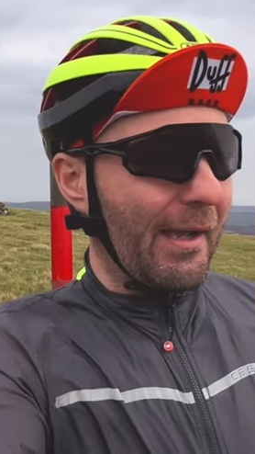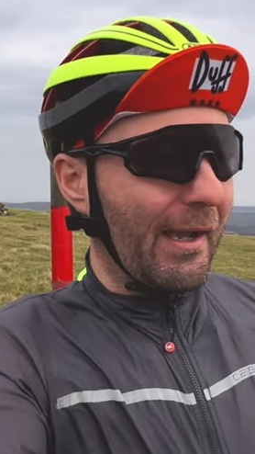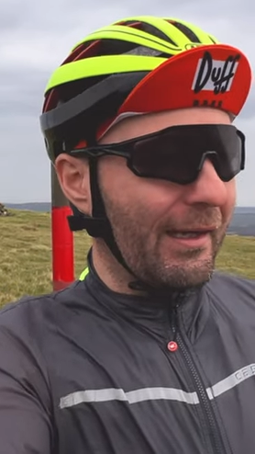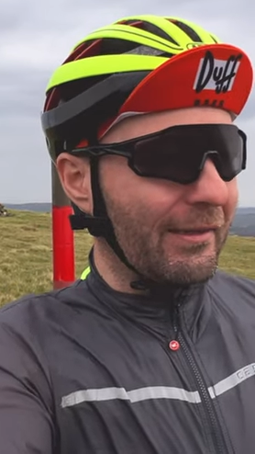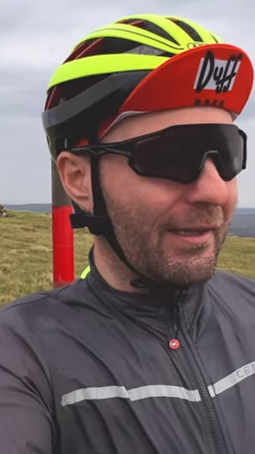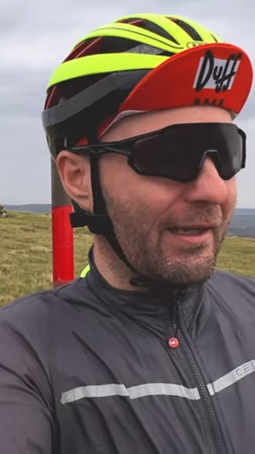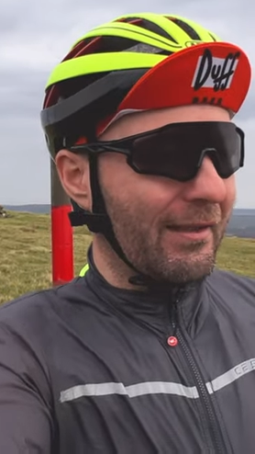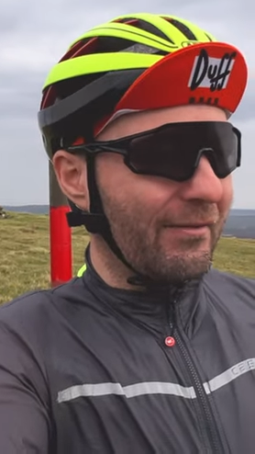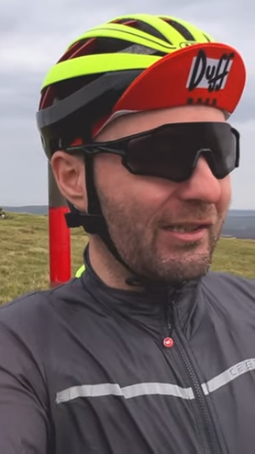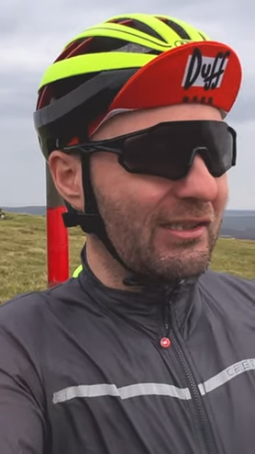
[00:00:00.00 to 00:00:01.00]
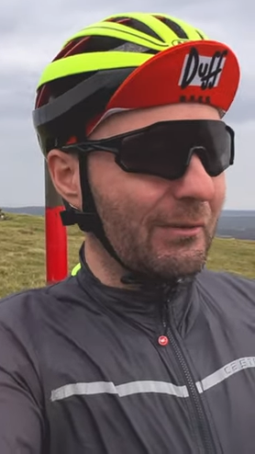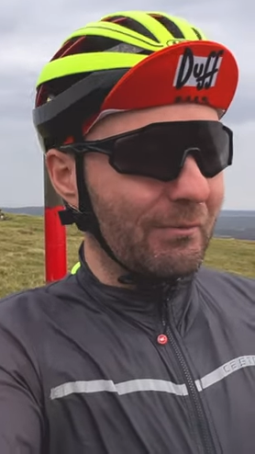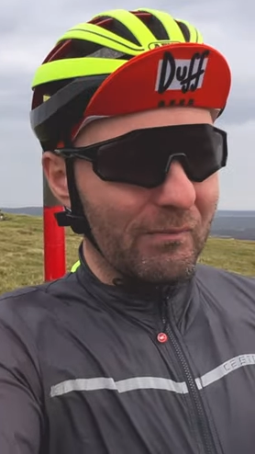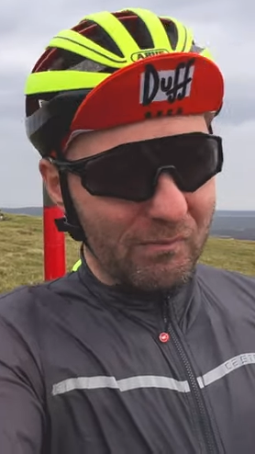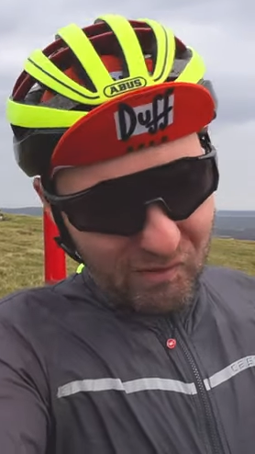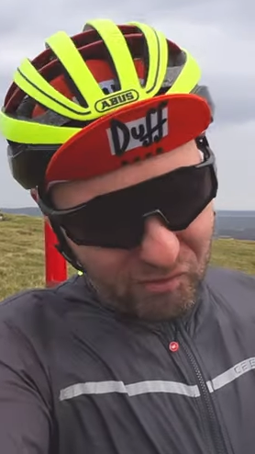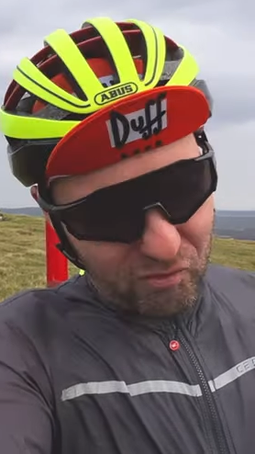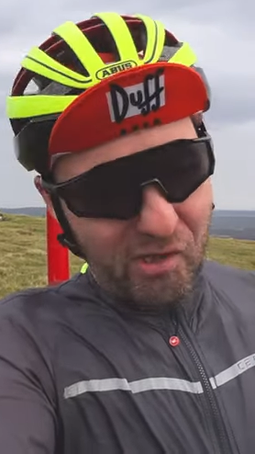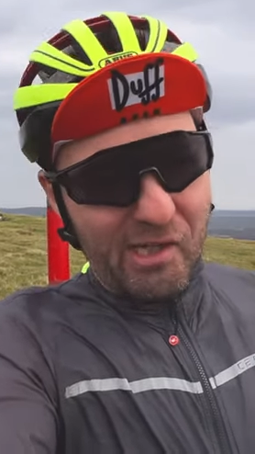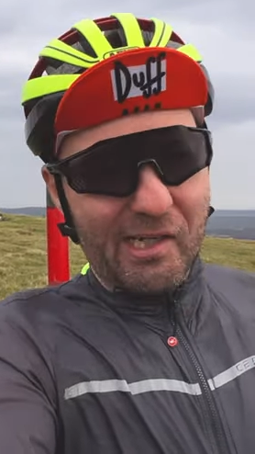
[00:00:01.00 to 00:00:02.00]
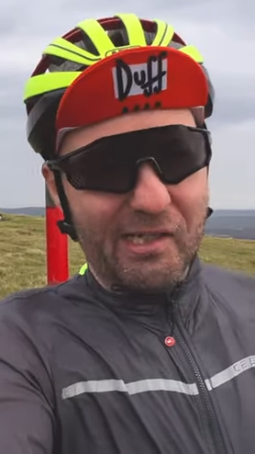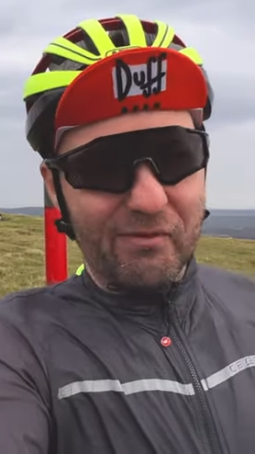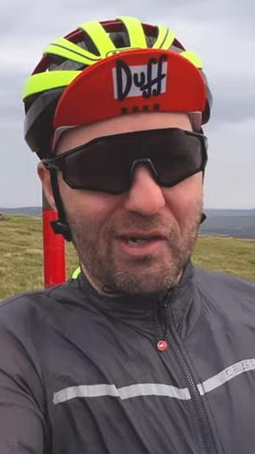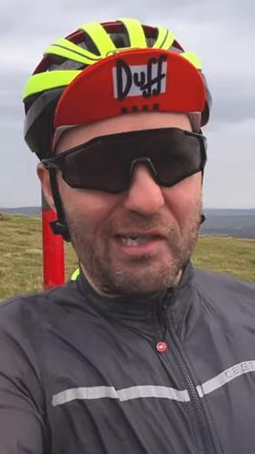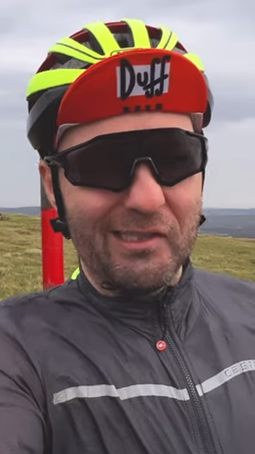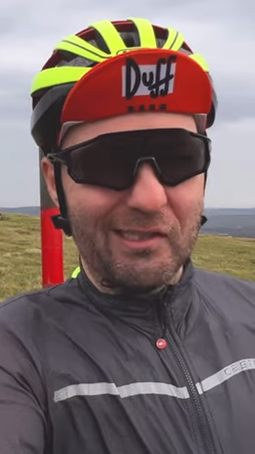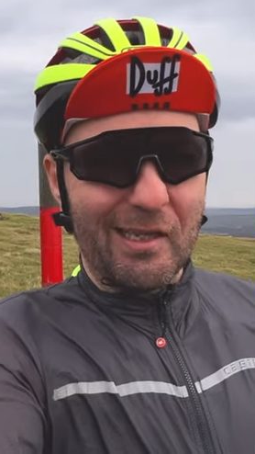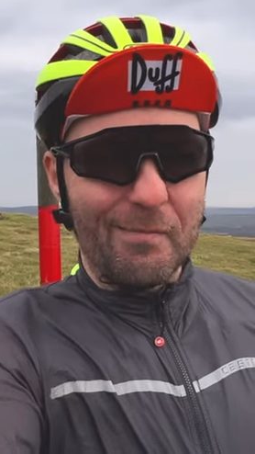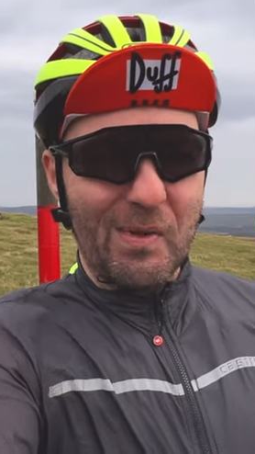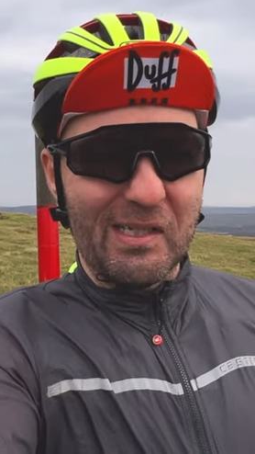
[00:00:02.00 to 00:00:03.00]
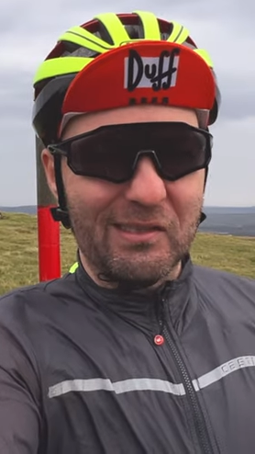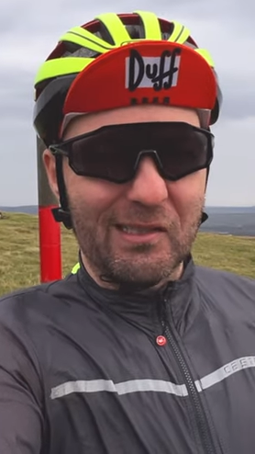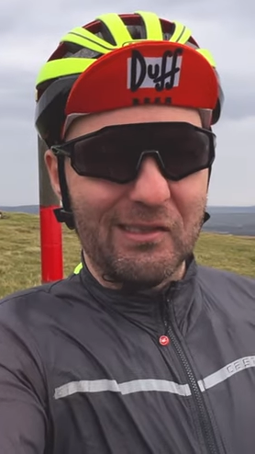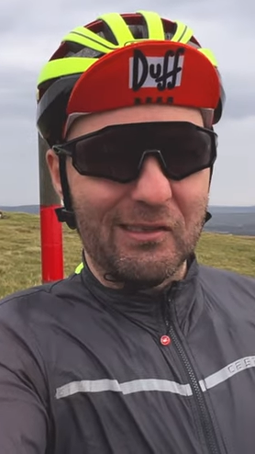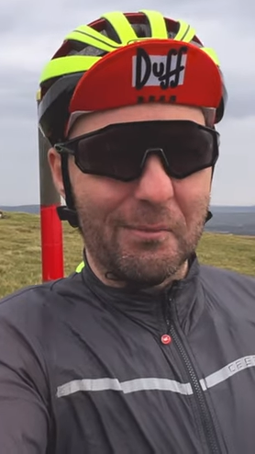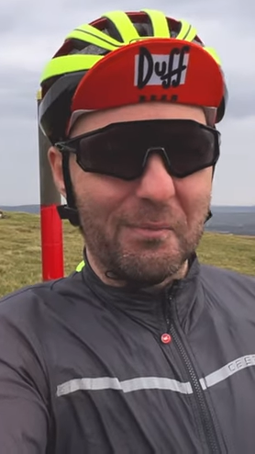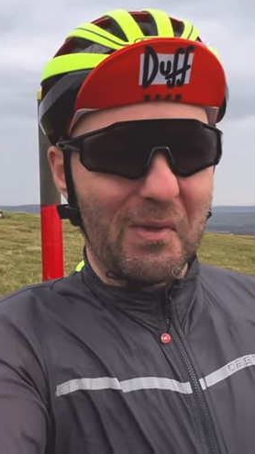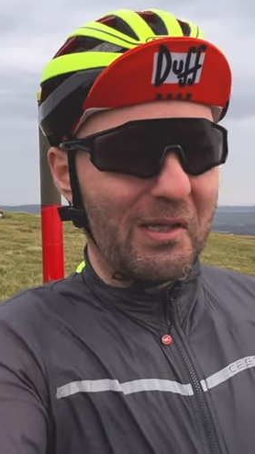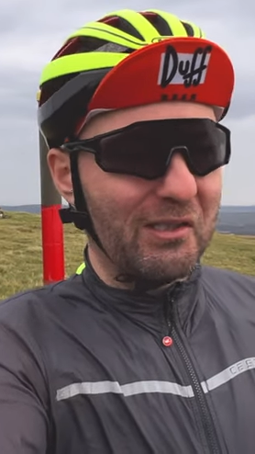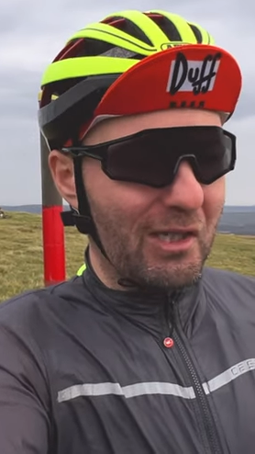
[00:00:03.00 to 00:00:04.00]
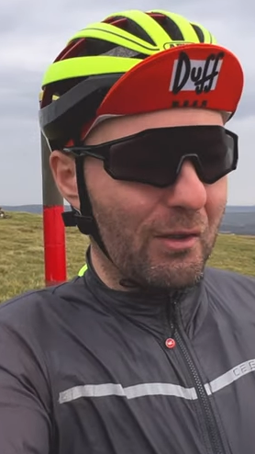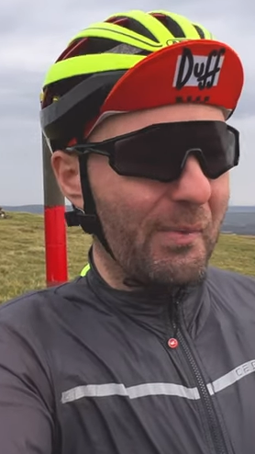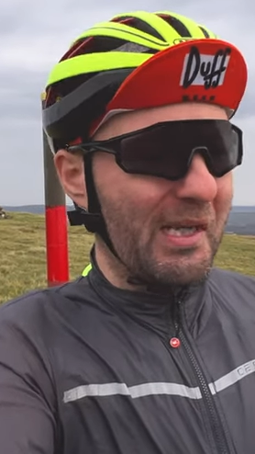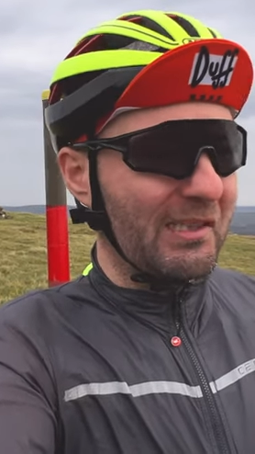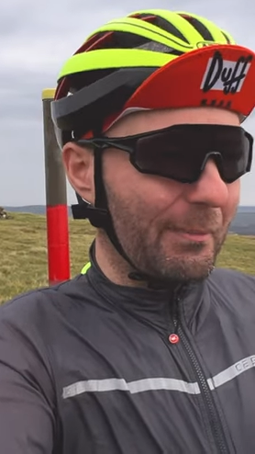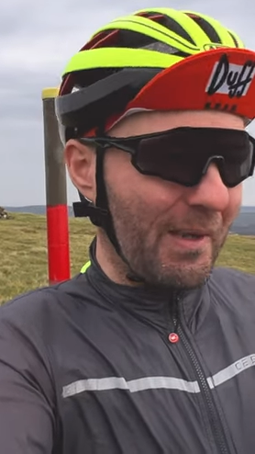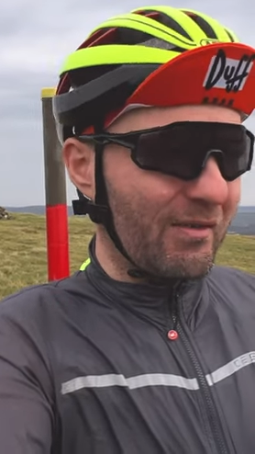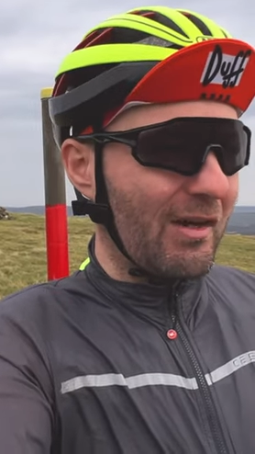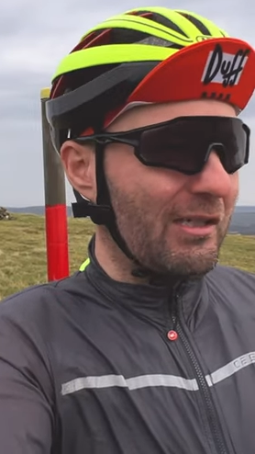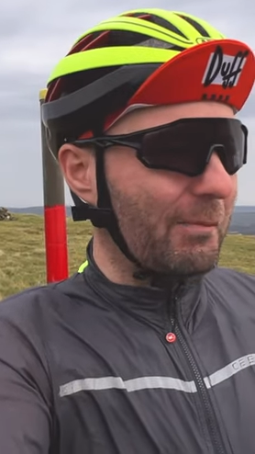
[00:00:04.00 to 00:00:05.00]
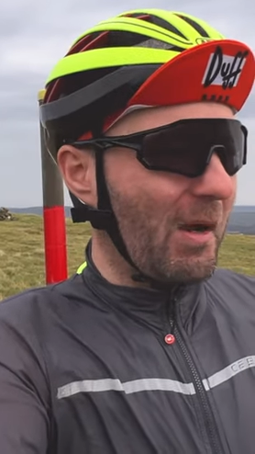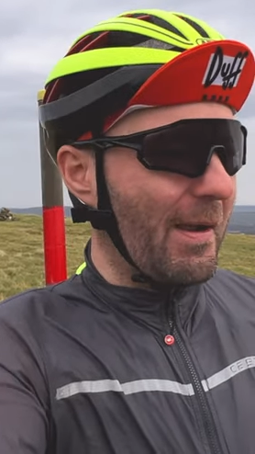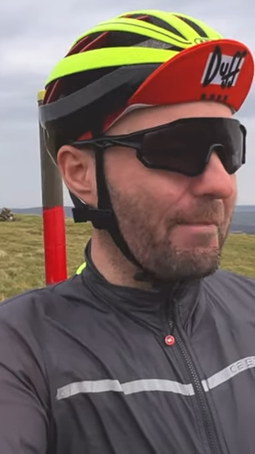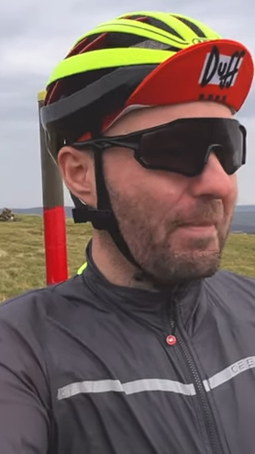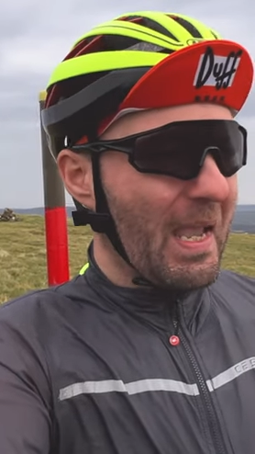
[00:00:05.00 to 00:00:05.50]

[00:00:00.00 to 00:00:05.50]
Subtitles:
And there is some really, really steep bits. There's some gentle bits, a bit of respite.